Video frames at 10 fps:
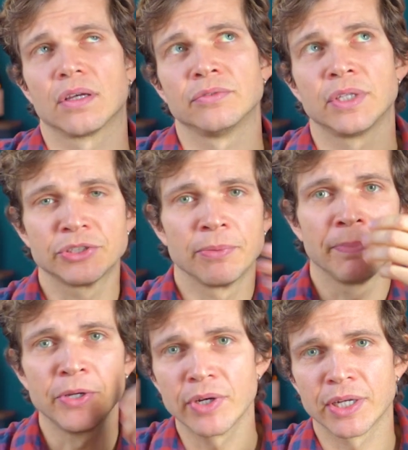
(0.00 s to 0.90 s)

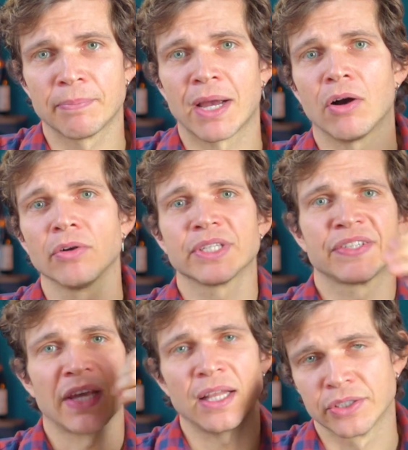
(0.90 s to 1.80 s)
distributed by all these
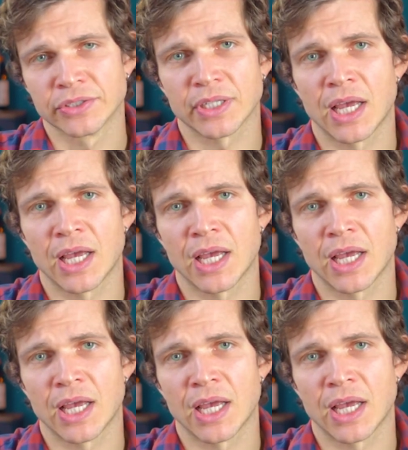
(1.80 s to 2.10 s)
sellers